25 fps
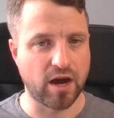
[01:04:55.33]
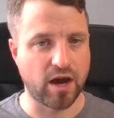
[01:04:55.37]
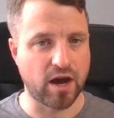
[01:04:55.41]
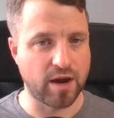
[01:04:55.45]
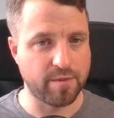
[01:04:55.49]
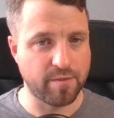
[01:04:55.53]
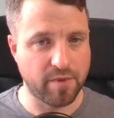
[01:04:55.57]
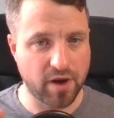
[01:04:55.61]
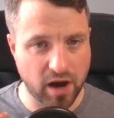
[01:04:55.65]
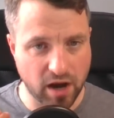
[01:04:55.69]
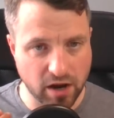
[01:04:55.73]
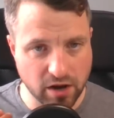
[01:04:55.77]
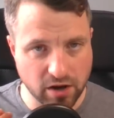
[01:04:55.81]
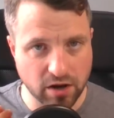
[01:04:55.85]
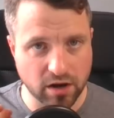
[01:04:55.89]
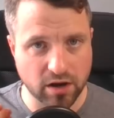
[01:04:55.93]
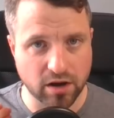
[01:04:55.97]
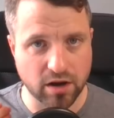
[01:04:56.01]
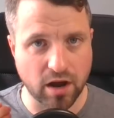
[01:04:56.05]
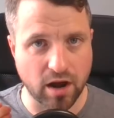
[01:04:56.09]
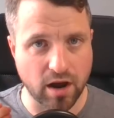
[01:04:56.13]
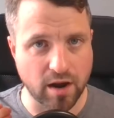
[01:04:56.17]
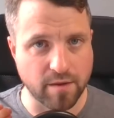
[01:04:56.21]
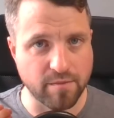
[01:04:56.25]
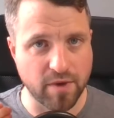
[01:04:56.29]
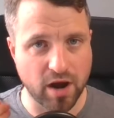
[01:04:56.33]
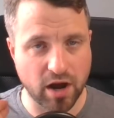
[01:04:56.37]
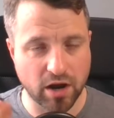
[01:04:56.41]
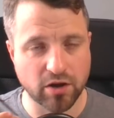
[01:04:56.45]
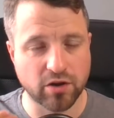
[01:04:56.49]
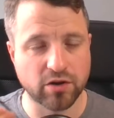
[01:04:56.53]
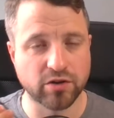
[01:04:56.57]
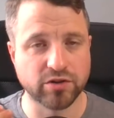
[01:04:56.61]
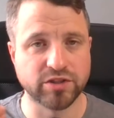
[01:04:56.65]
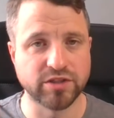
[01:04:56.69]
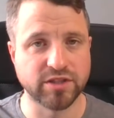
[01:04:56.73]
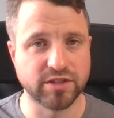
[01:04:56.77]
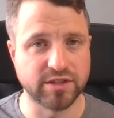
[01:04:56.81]
I'm un, I'm
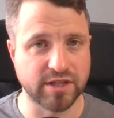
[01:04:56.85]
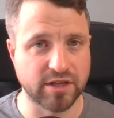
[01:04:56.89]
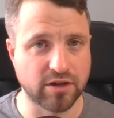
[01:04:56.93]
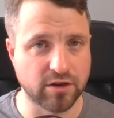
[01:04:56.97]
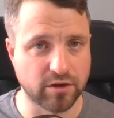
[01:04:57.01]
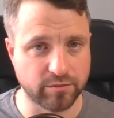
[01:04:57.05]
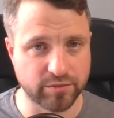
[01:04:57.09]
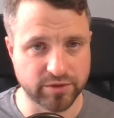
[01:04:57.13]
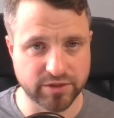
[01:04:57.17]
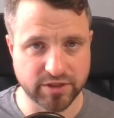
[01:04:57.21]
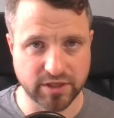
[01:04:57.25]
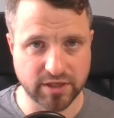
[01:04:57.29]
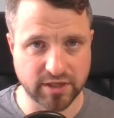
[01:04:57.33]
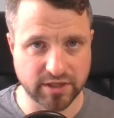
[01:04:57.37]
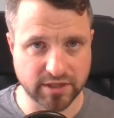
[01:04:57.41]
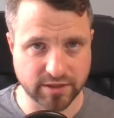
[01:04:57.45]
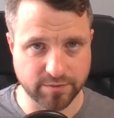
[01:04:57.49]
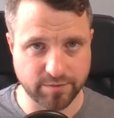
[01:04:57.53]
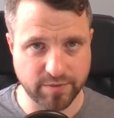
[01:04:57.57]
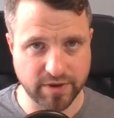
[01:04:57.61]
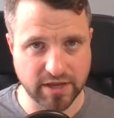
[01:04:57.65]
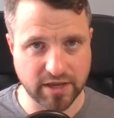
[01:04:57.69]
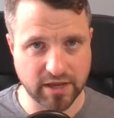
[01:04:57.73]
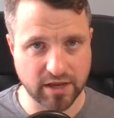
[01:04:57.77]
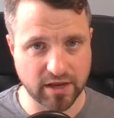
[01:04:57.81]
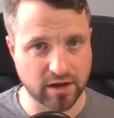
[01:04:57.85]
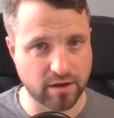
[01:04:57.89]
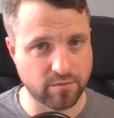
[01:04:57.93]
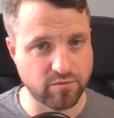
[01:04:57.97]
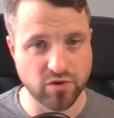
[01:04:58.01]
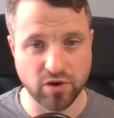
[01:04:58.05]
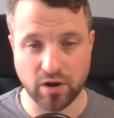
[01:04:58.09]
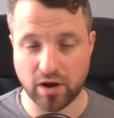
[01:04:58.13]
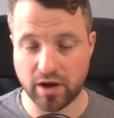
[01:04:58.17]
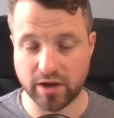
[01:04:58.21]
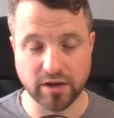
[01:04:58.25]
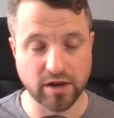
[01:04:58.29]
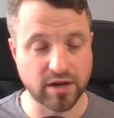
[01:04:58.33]
unconsciously competent in speaking. I'm
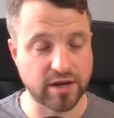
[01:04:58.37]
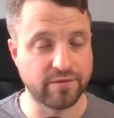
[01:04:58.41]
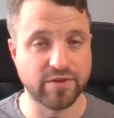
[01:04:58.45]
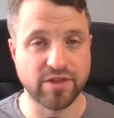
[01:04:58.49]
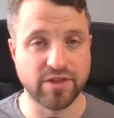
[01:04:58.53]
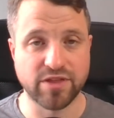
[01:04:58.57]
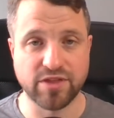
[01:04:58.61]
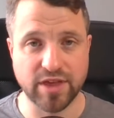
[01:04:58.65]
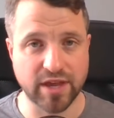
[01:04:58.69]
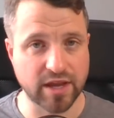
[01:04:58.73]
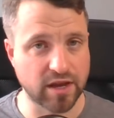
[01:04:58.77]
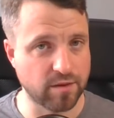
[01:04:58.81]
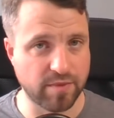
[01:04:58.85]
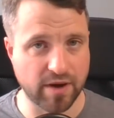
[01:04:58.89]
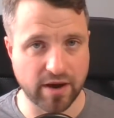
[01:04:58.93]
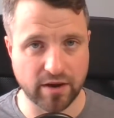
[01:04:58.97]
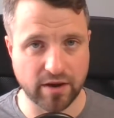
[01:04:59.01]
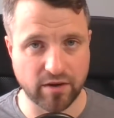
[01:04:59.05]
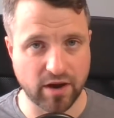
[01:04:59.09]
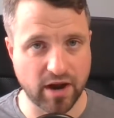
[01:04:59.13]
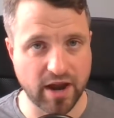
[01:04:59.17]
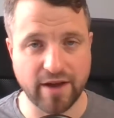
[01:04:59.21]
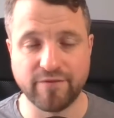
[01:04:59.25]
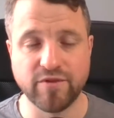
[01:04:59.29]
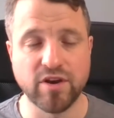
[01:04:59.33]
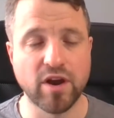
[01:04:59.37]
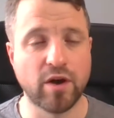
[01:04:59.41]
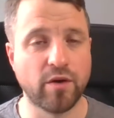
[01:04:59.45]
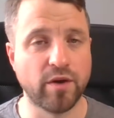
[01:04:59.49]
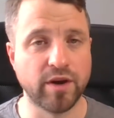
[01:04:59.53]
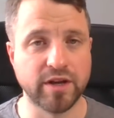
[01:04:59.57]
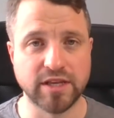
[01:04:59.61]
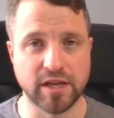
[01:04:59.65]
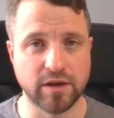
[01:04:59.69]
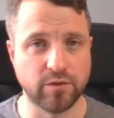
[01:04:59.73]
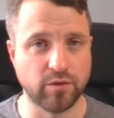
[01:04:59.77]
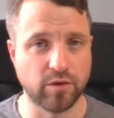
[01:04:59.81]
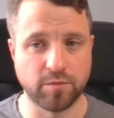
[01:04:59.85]
not, I don't even think about. I have no
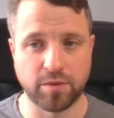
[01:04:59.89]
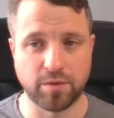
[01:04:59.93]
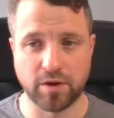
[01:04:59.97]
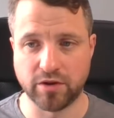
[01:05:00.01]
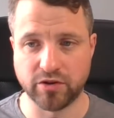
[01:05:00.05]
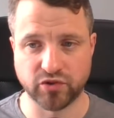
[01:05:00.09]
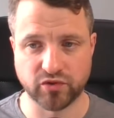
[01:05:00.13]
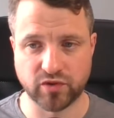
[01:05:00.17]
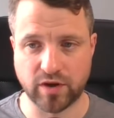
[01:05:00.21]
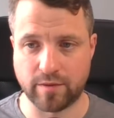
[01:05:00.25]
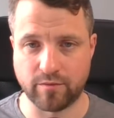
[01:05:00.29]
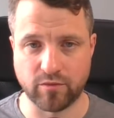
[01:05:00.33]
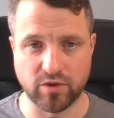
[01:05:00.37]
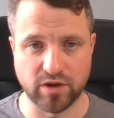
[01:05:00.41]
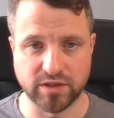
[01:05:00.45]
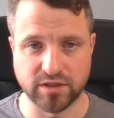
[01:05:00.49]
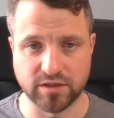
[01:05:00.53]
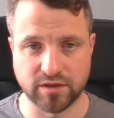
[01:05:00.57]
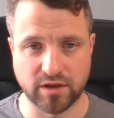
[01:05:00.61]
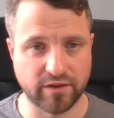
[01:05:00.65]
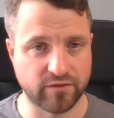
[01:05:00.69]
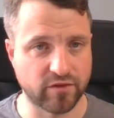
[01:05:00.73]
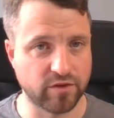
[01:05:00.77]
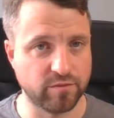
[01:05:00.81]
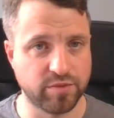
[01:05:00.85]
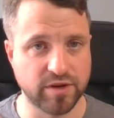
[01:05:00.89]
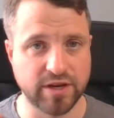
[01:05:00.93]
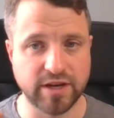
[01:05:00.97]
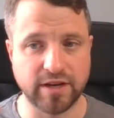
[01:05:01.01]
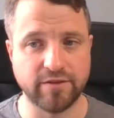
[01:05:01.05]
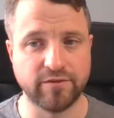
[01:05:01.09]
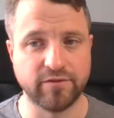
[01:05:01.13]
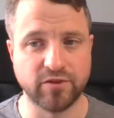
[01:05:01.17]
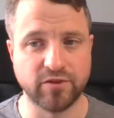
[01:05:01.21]
idea what Polish grammar is. I've completely